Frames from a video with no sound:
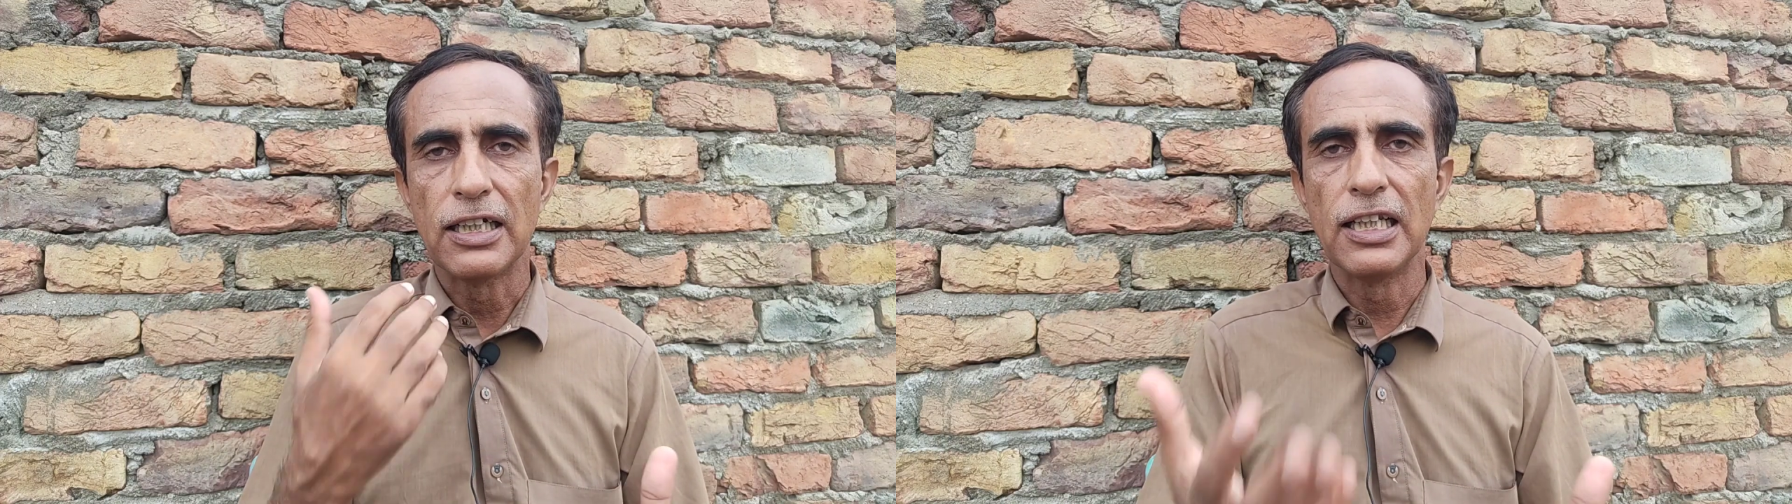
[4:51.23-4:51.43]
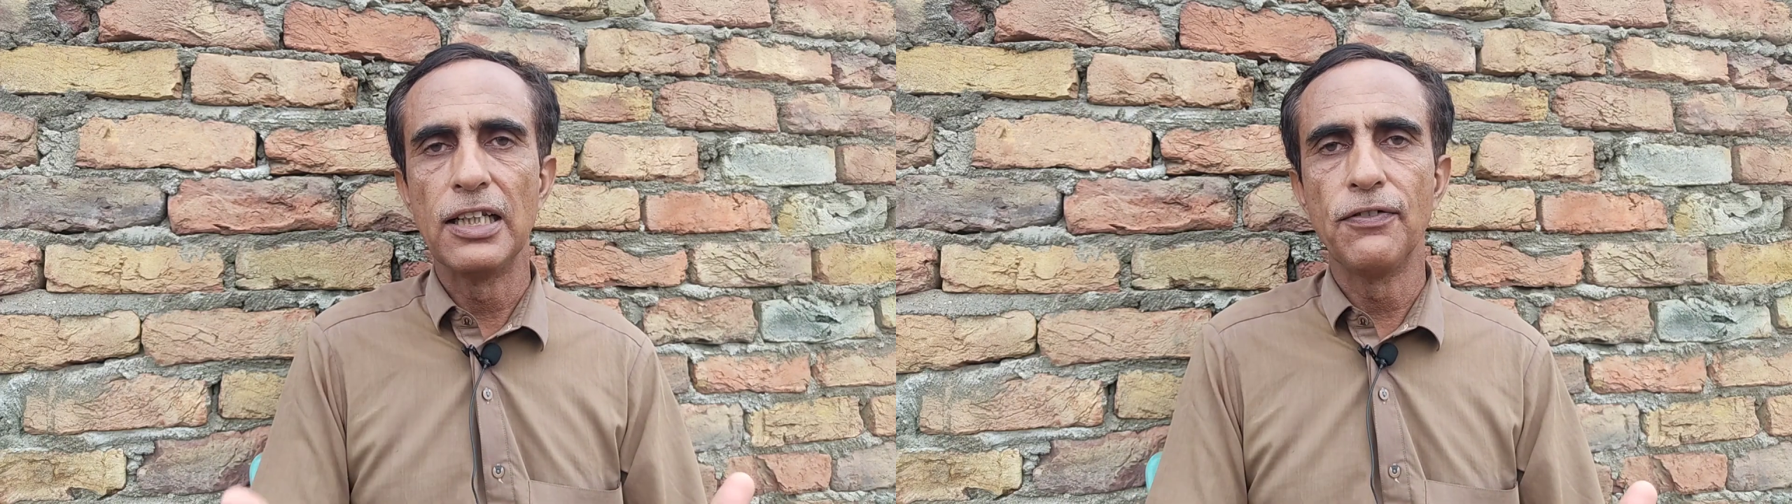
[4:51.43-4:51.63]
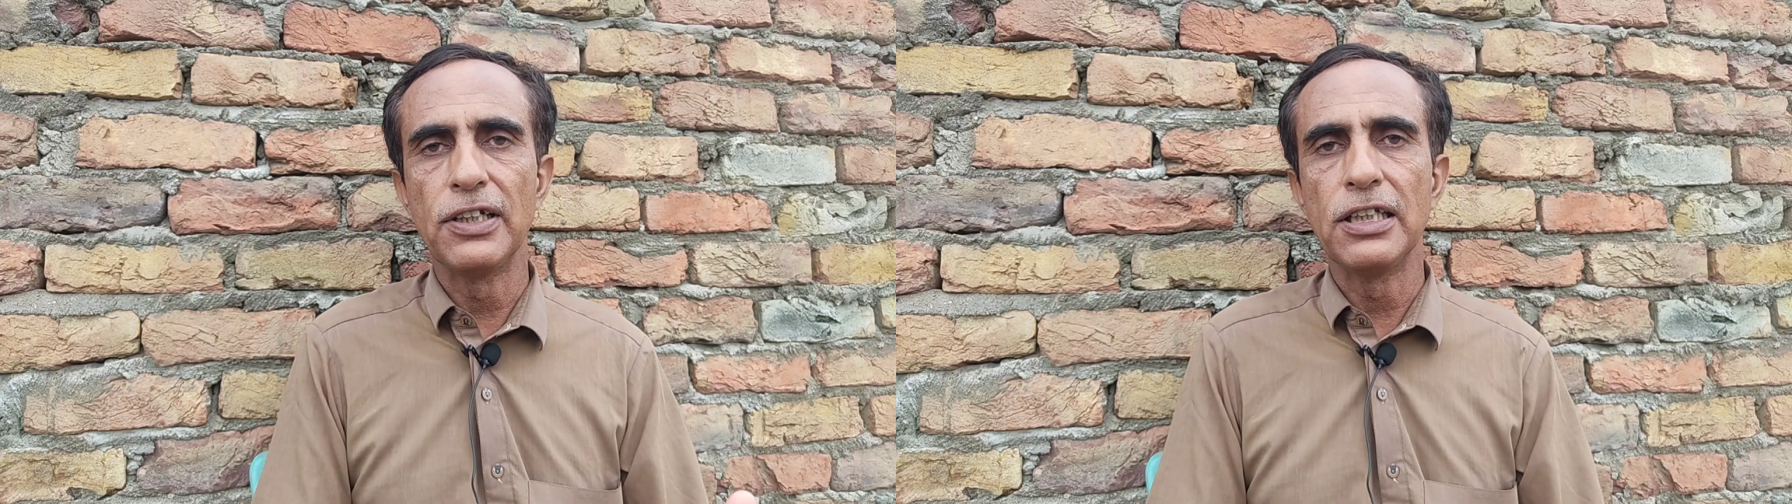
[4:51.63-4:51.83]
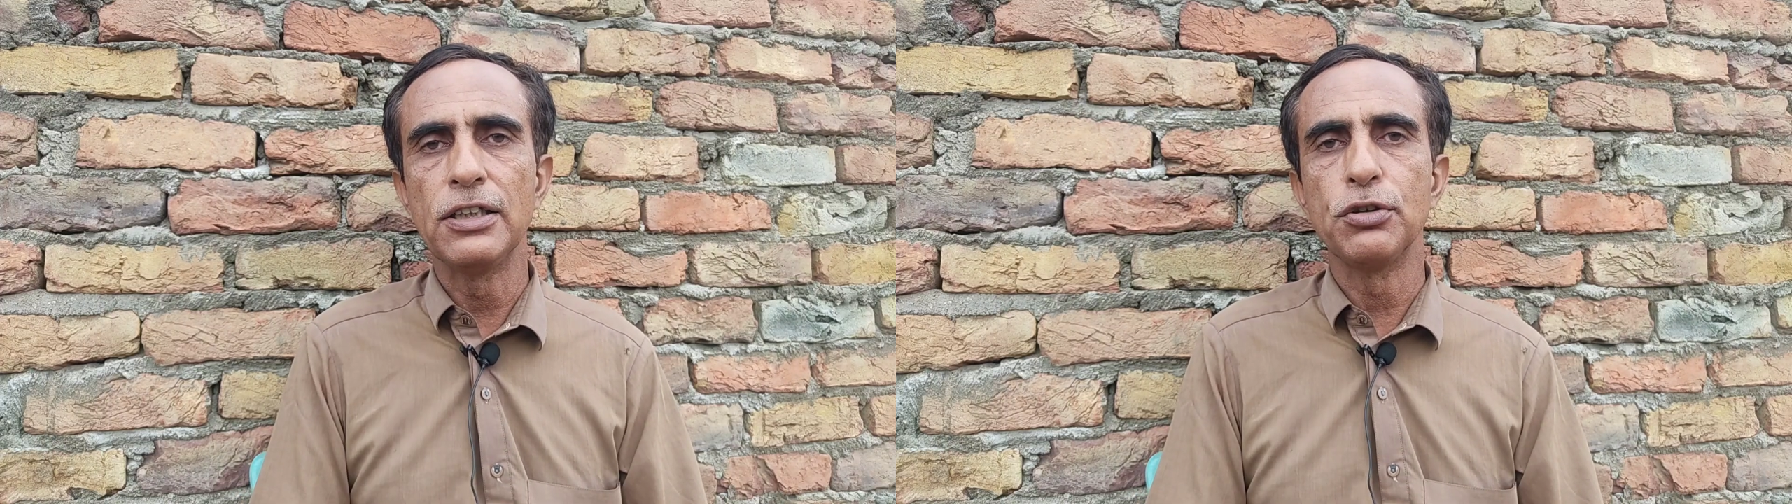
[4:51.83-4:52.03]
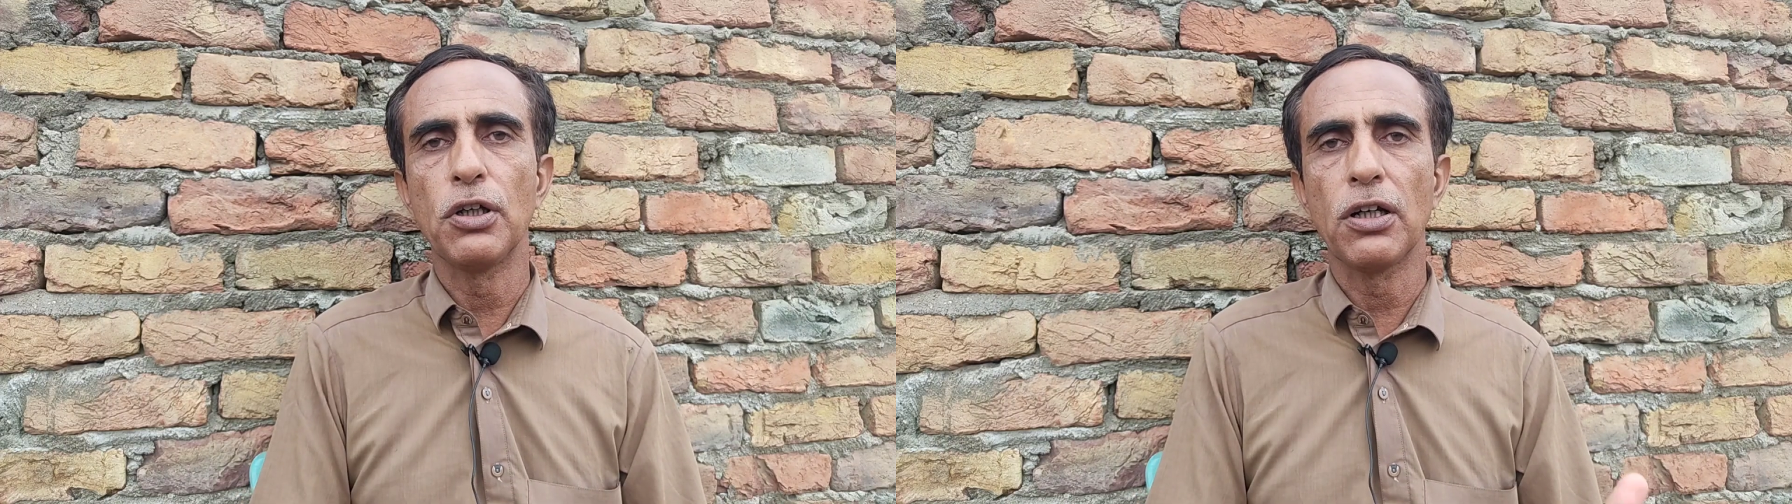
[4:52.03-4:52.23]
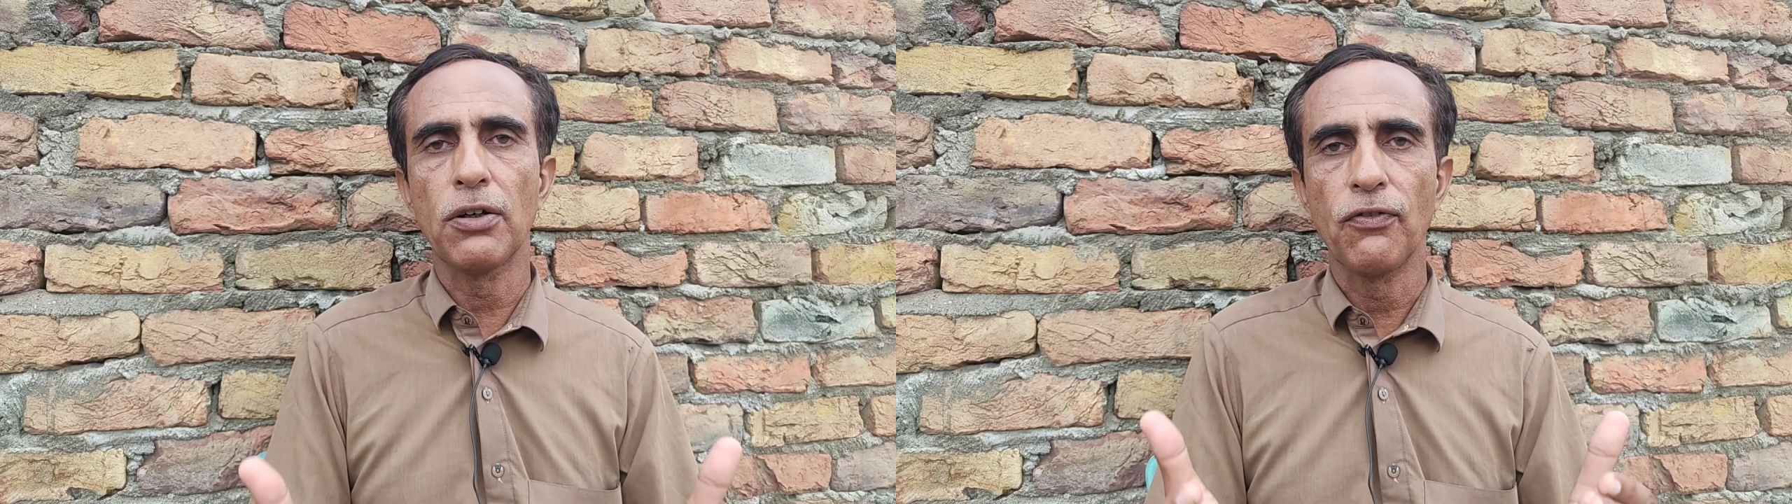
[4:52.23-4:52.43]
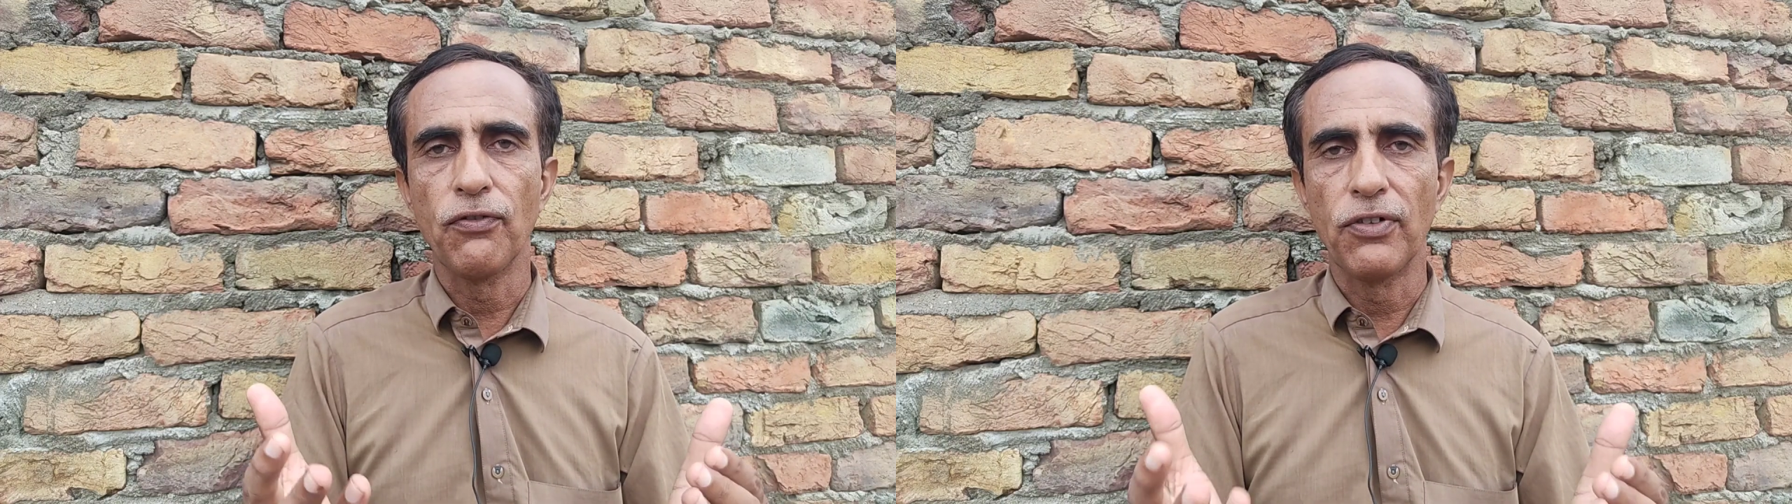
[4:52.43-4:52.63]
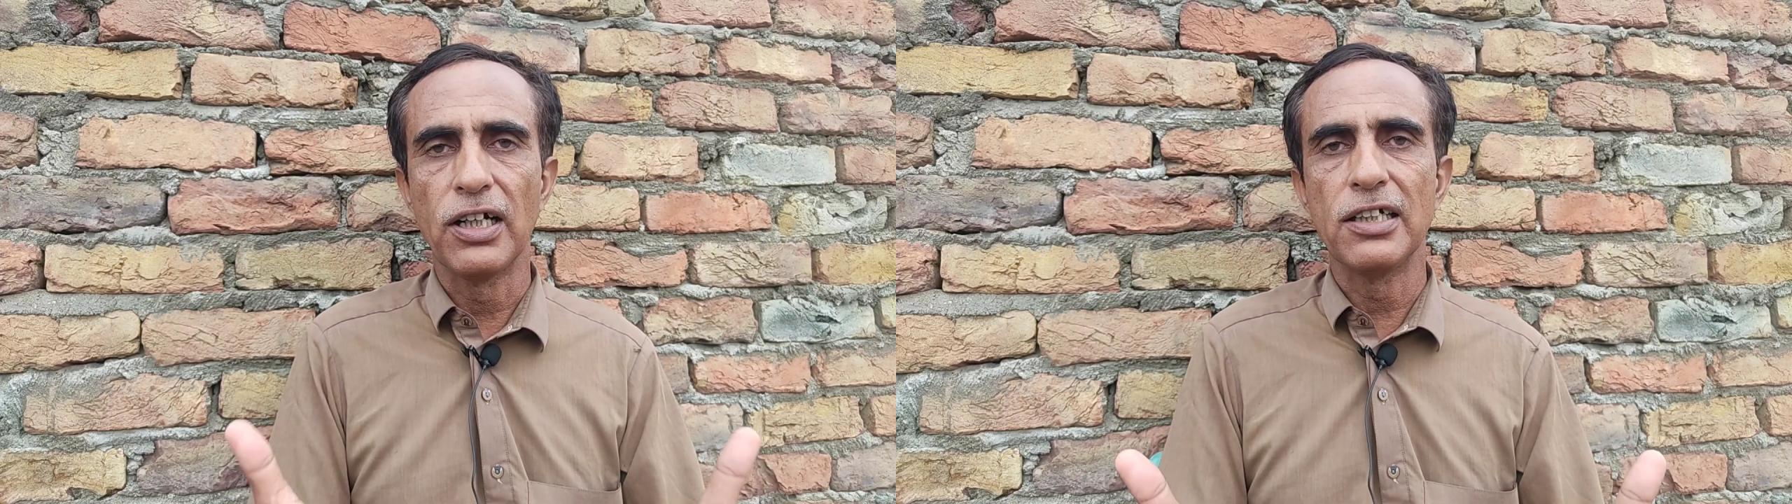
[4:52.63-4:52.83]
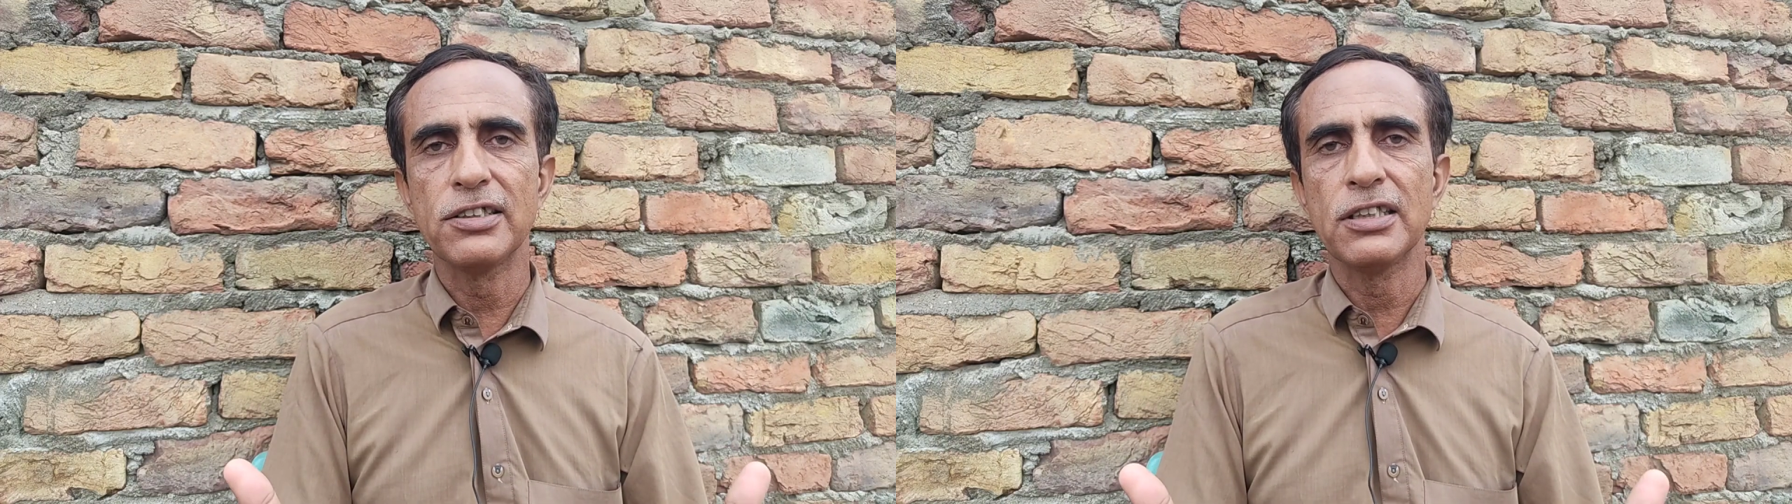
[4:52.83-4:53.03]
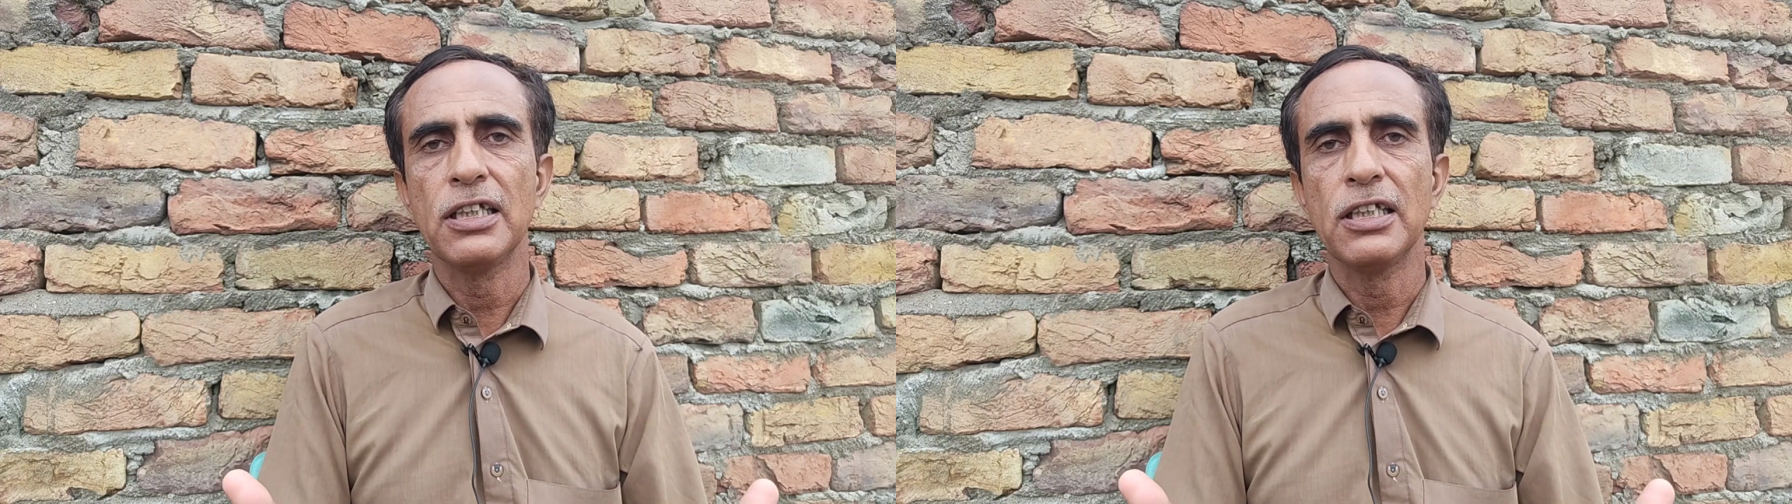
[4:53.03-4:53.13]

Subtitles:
delivery, your words,